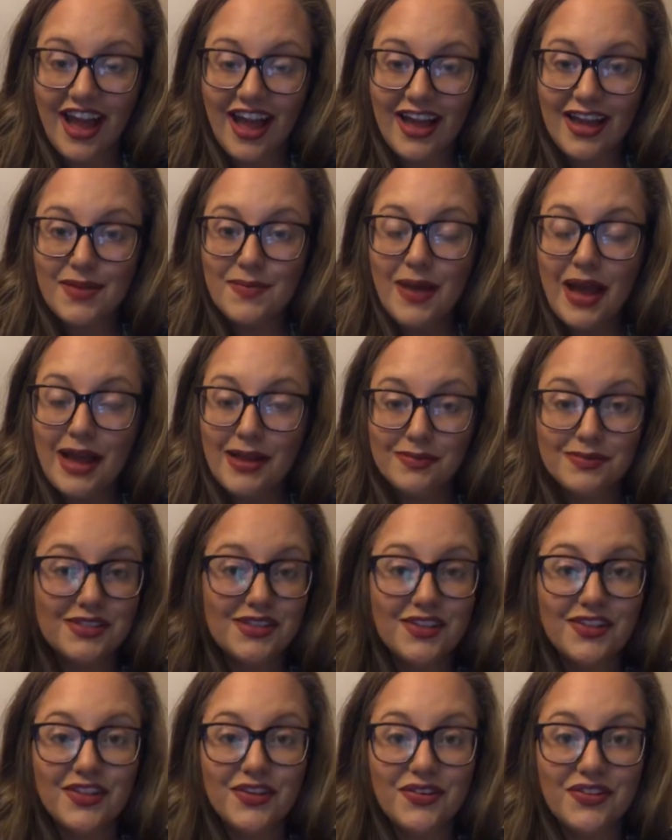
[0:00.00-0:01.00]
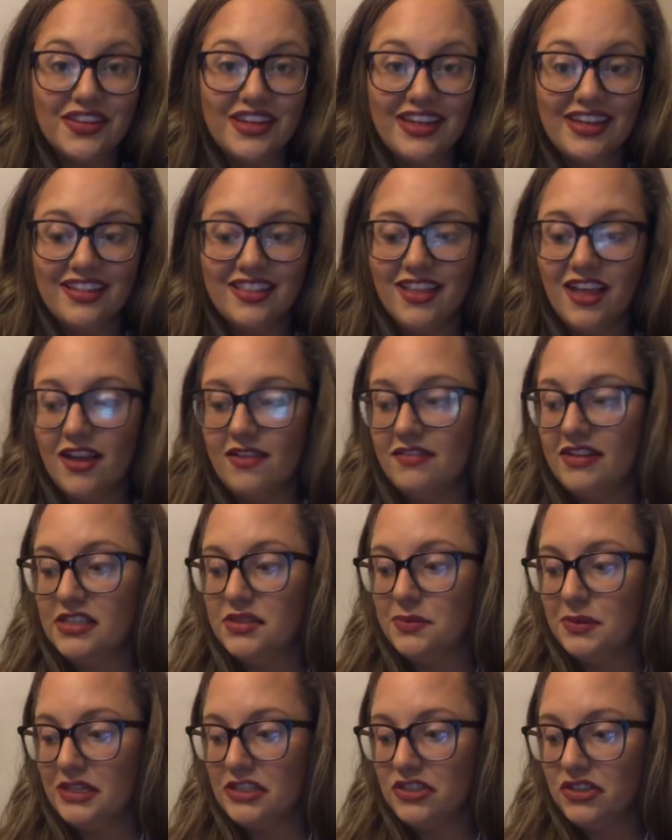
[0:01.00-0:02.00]
I'm absolutely in love,
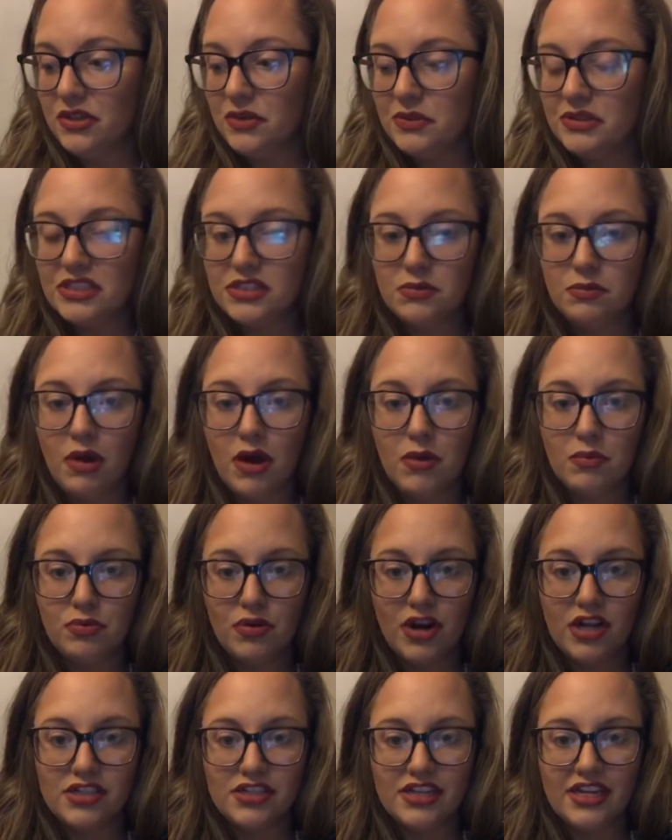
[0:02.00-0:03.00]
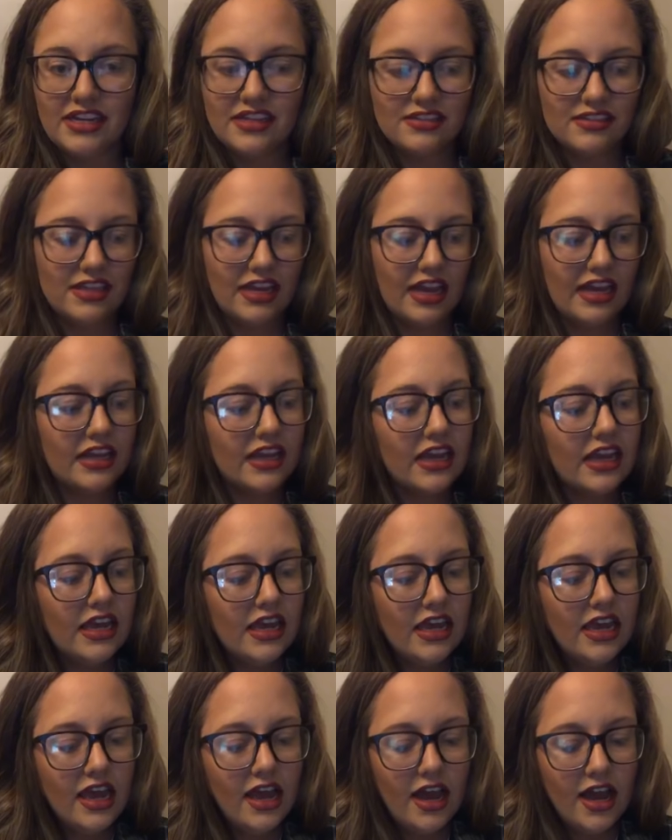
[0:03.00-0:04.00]
especially with small projects. Like
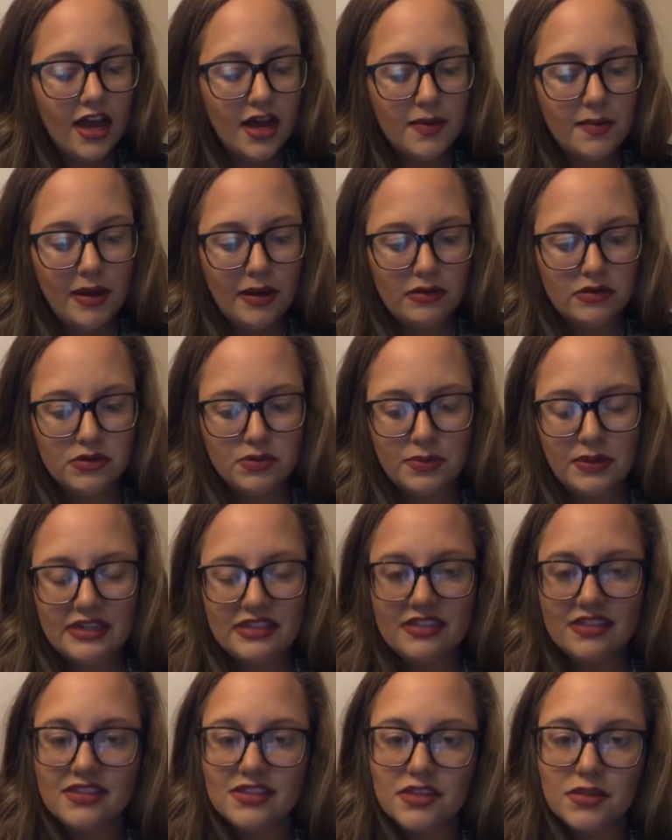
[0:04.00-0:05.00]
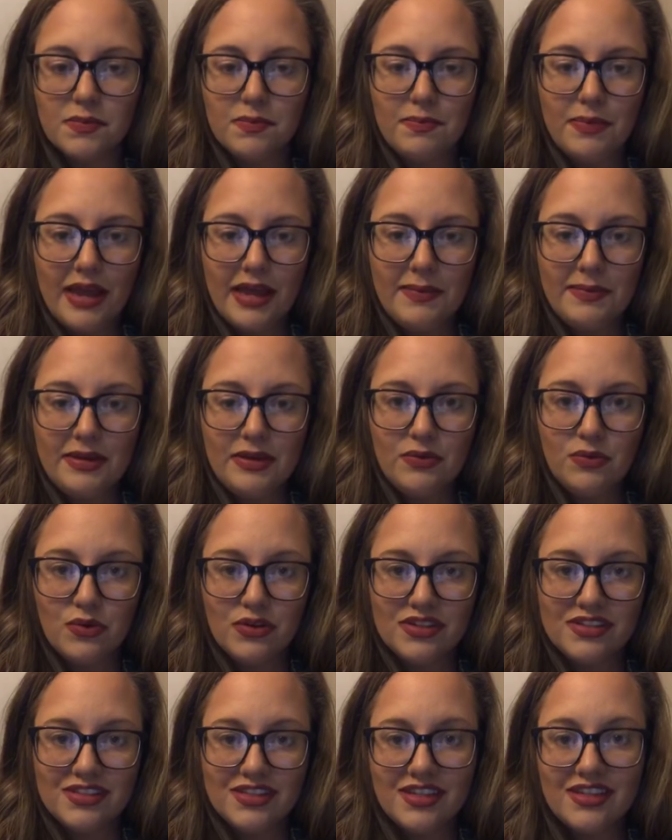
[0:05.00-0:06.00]
I was pressing some baby
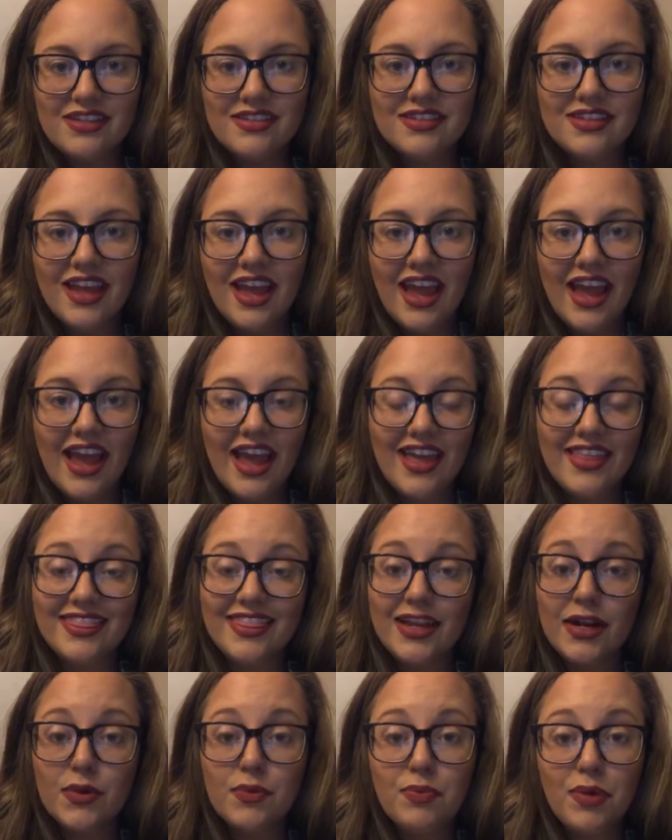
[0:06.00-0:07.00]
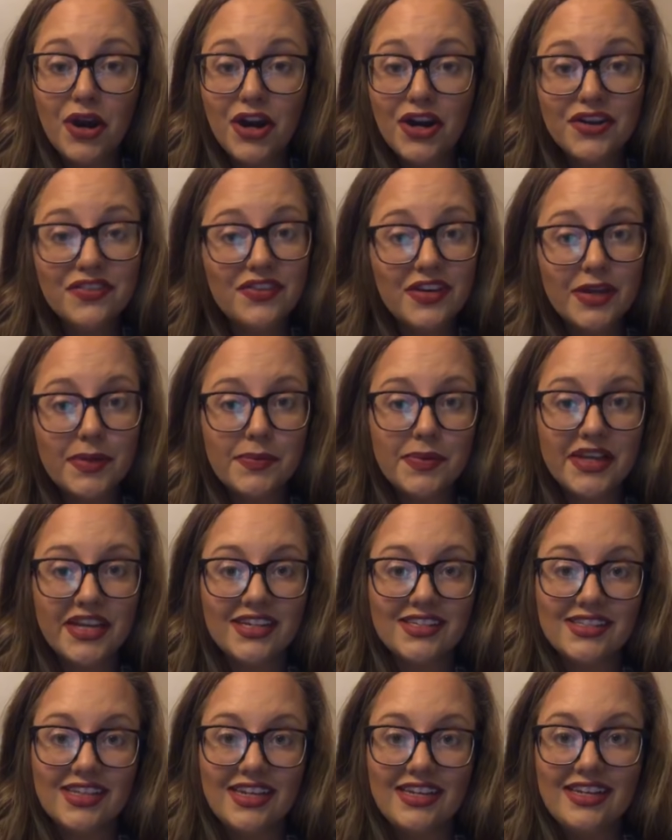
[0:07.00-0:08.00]
onesies, and they're perfect
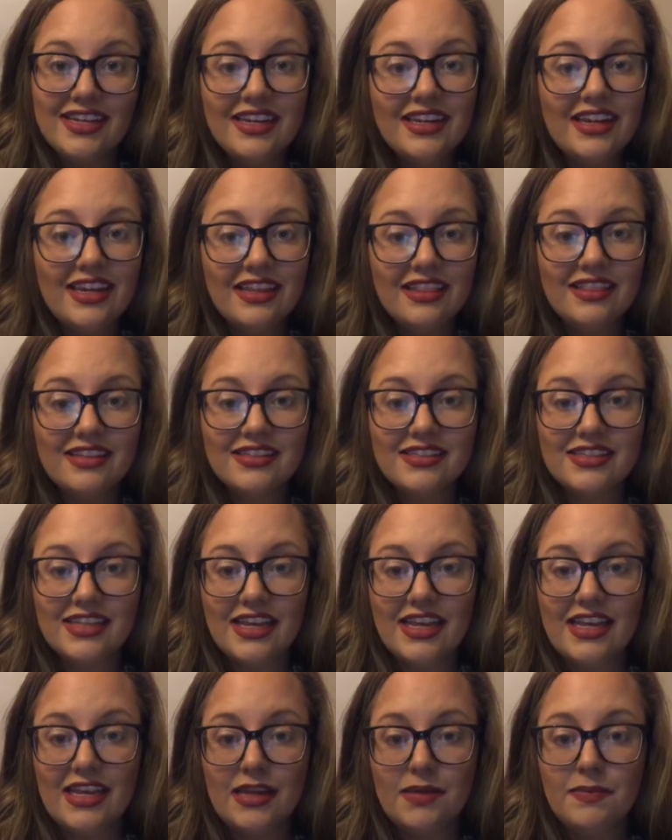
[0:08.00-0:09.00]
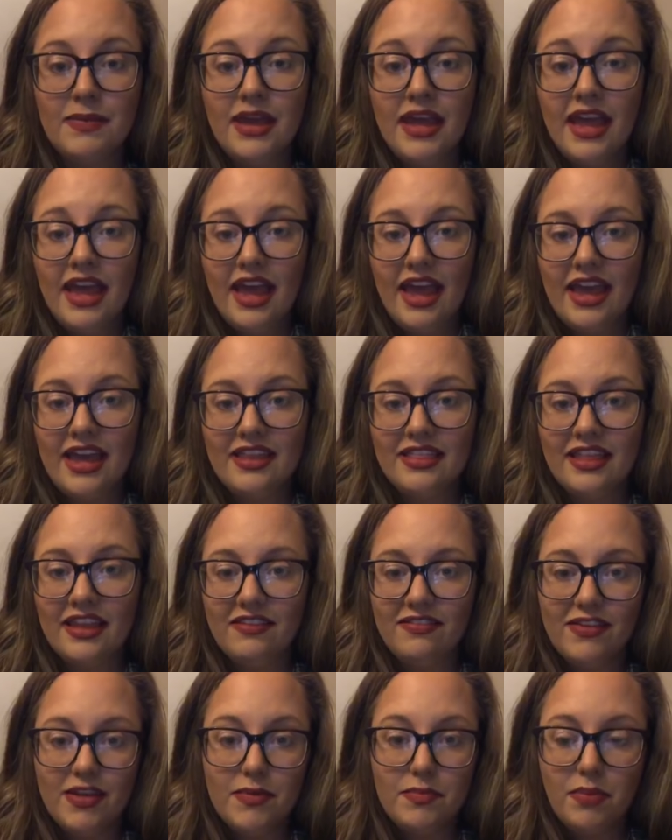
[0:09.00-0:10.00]
because they didn't hit the seam and
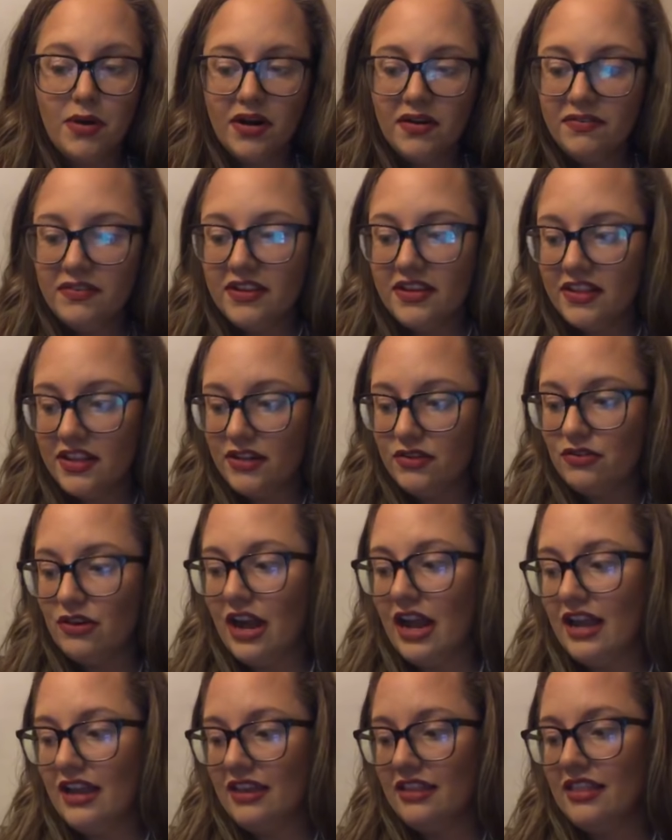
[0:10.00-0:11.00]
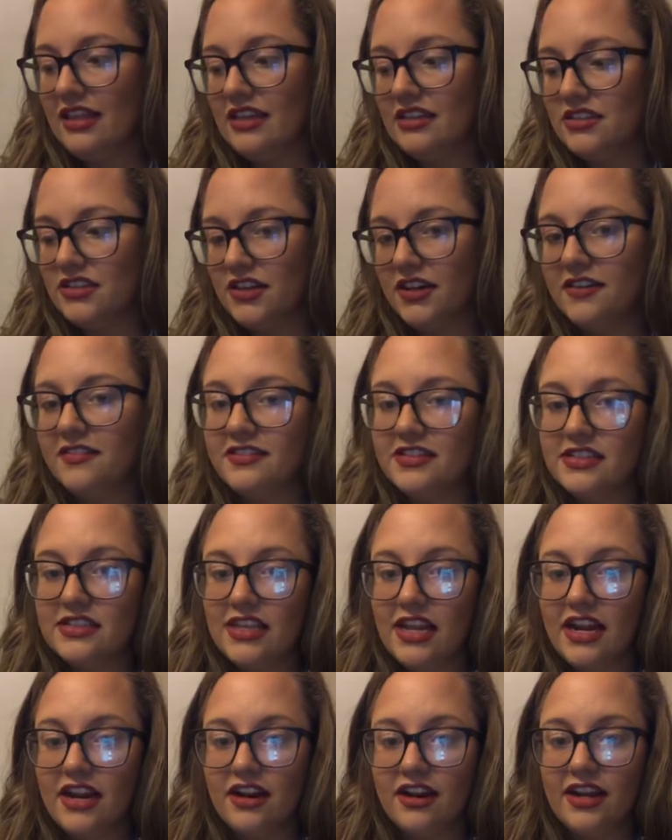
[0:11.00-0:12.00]
they fit perfectly right in that
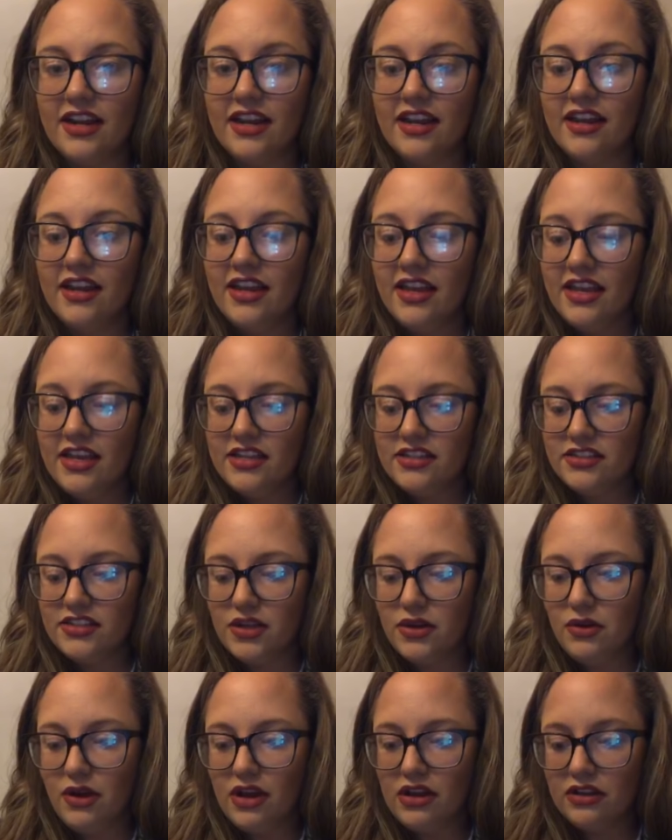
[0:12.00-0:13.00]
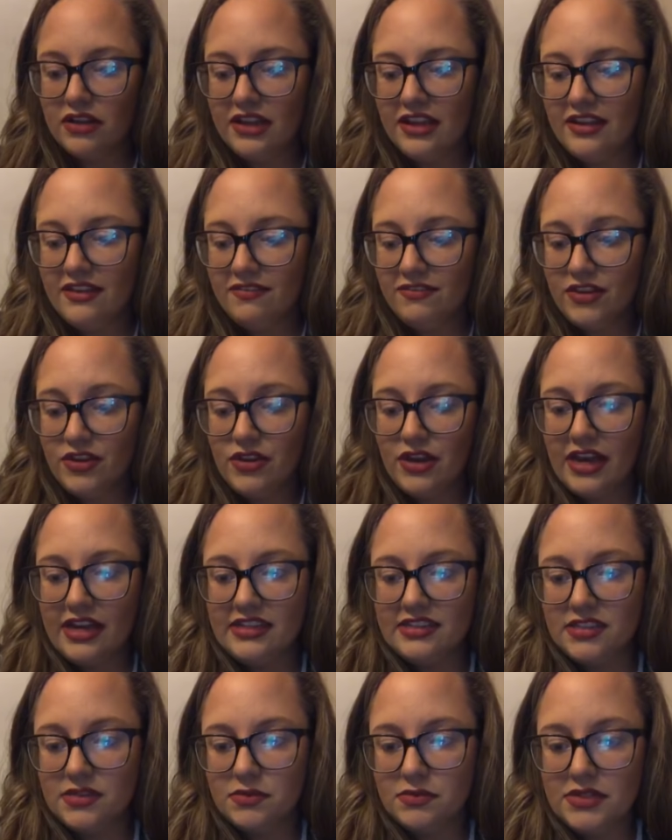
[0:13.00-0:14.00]
surface area. So I'll give you
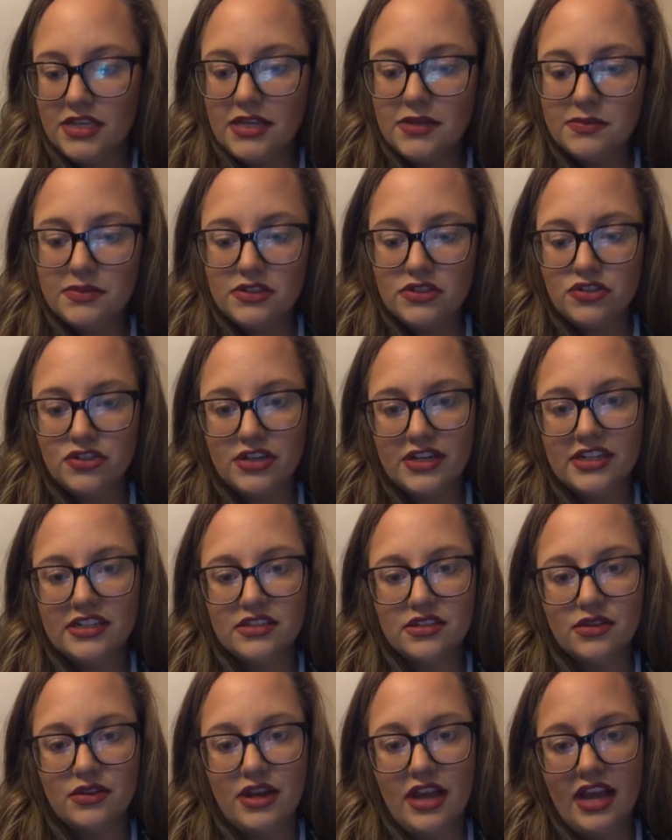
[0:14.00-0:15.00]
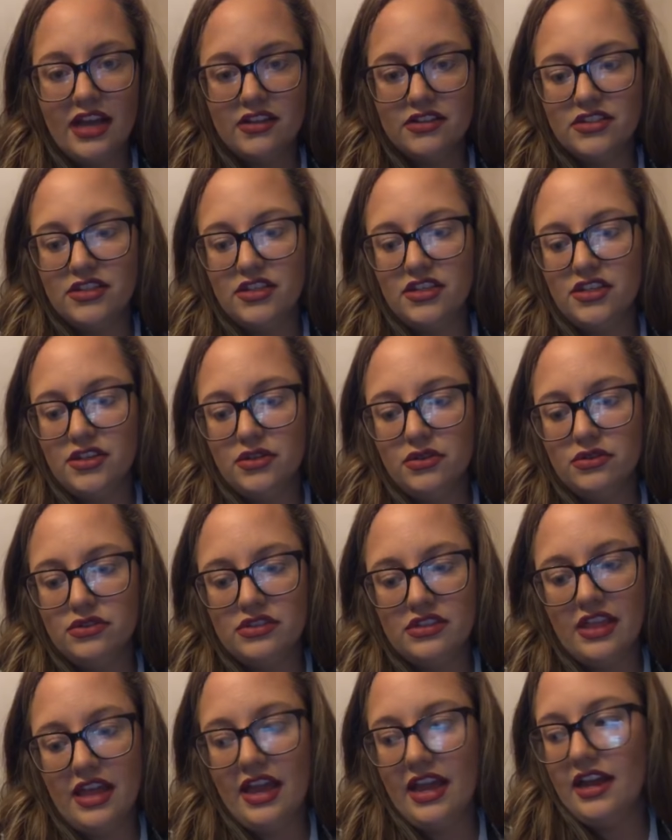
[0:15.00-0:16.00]
guys some tips and tricks on how to
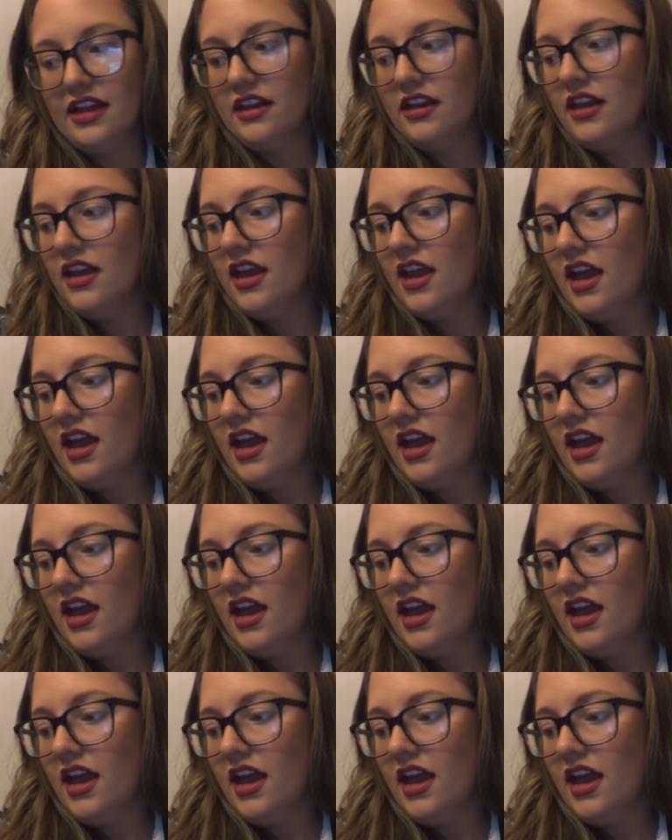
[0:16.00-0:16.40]
use that.